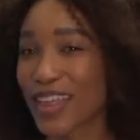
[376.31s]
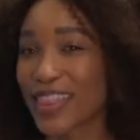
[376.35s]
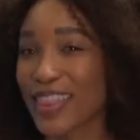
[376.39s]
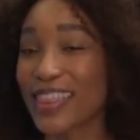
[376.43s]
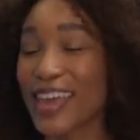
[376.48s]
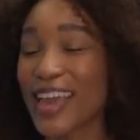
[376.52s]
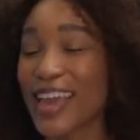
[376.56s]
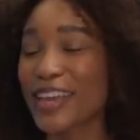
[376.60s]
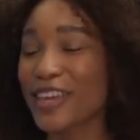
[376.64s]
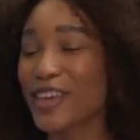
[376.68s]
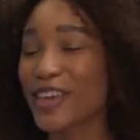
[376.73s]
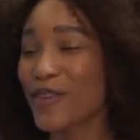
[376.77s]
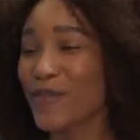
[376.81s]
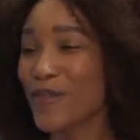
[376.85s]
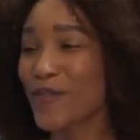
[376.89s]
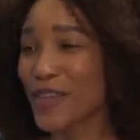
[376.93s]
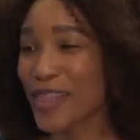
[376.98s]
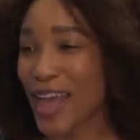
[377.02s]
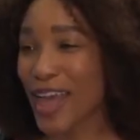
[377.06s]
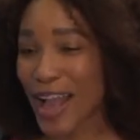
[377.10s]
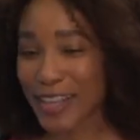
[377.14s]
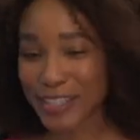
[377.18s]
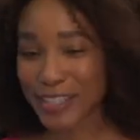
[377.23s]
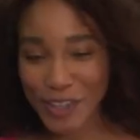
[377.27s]
Thank you for
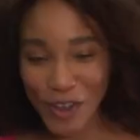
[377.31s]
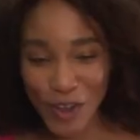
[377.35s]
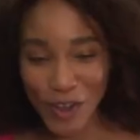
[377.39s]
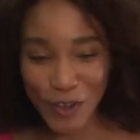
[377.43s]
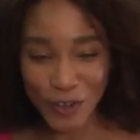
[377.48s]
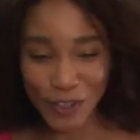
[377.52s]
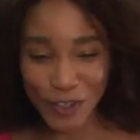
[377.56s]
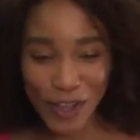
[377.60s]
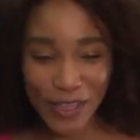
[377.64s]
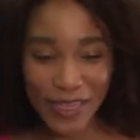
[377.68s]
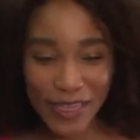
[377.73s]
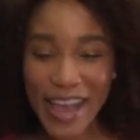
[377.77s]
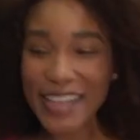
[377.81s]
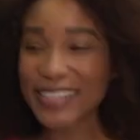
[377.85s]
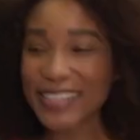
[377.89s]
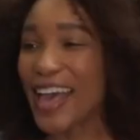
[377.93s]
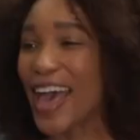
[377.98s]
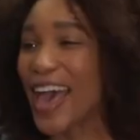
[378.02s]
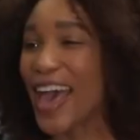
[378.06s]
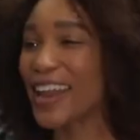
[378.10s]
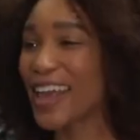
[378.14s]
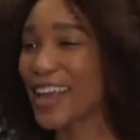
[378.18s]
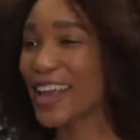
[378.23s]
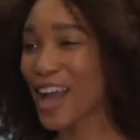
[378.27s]
that. So, so less
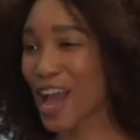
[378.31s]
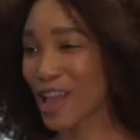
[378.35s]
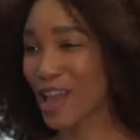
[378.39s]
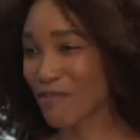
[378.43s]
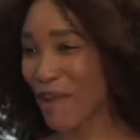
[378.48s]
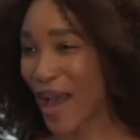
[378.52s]
headache on